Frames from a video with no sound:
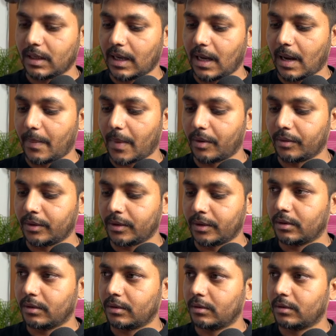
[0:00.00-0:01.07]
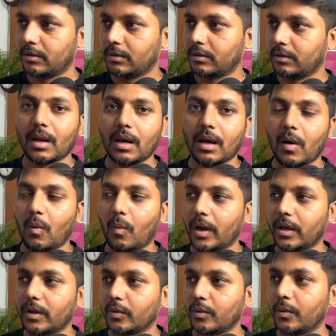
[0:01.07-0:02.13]
amount,
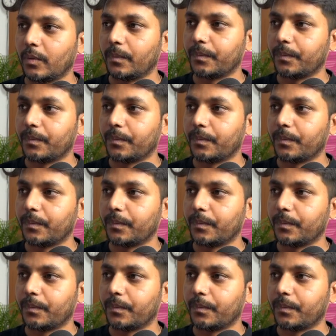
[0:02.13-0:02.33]
one row,